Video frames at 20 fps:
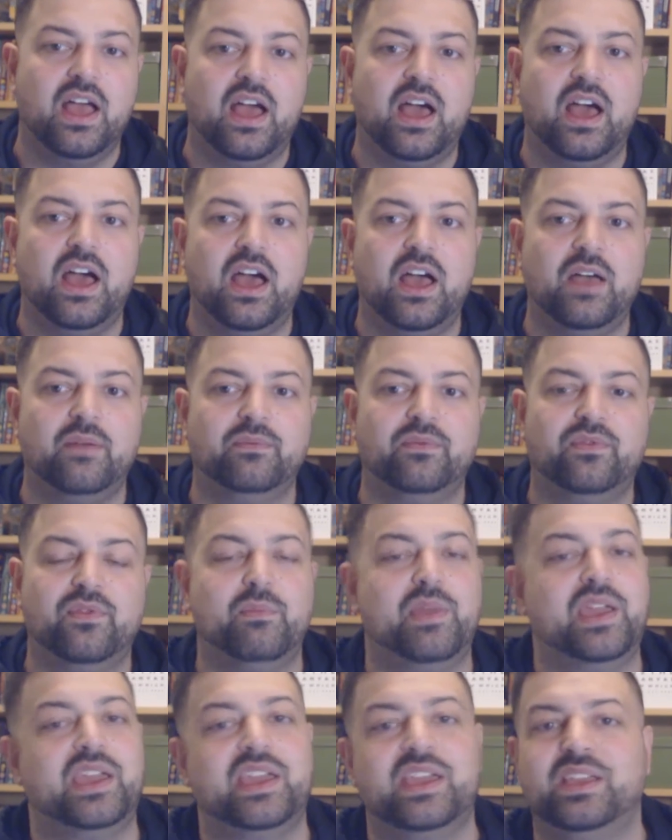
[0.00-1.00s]
For
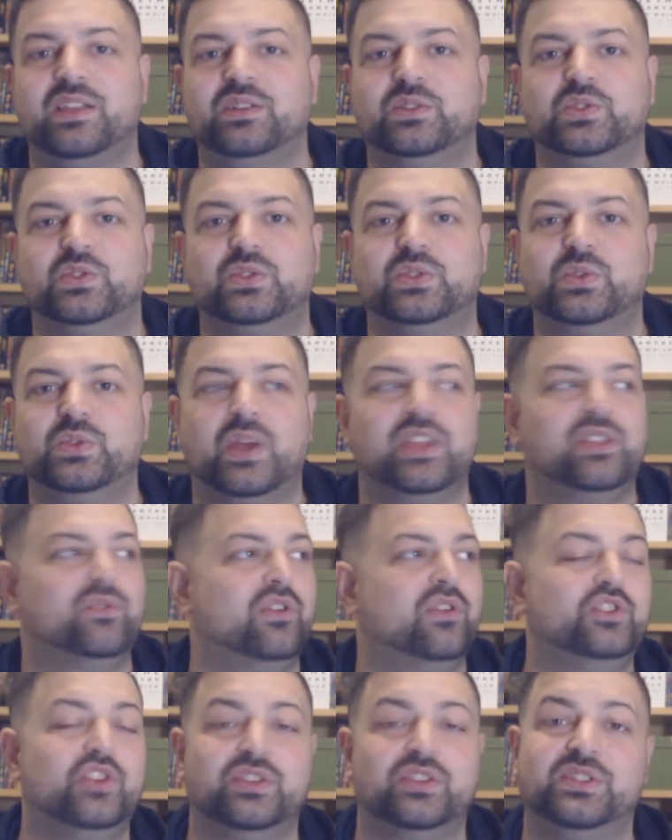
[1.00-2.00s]
me, Dwayne "The
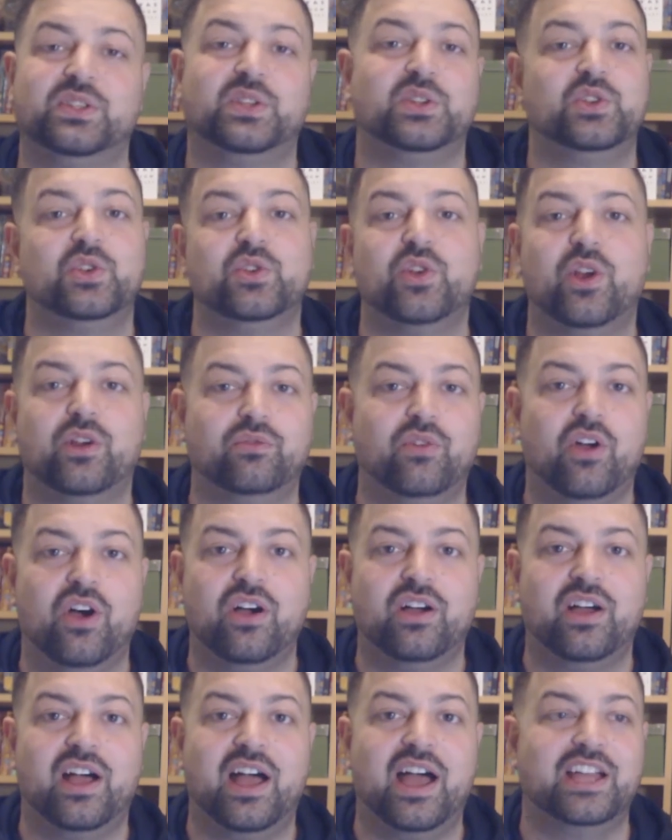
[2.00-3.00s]
Rock" Johnson can do no
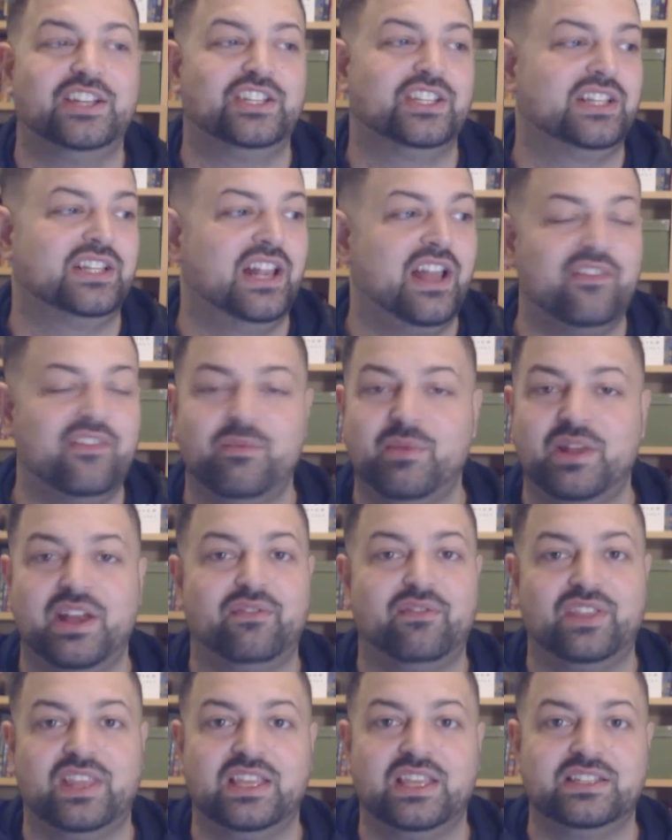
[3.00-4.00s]
wrong. I just love him in
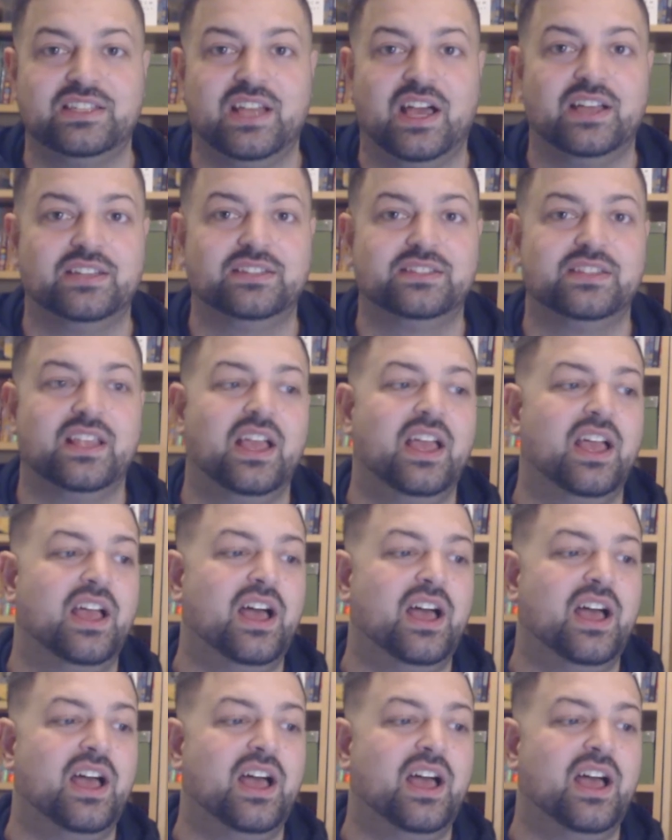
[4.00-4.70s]
everything he does.